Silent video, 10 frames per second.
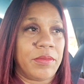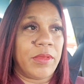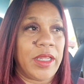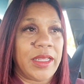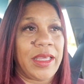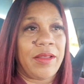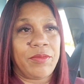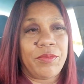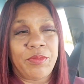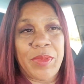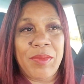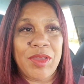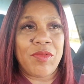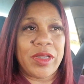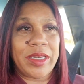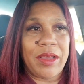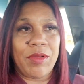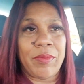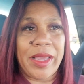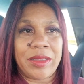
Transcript: And again, maybe one day we might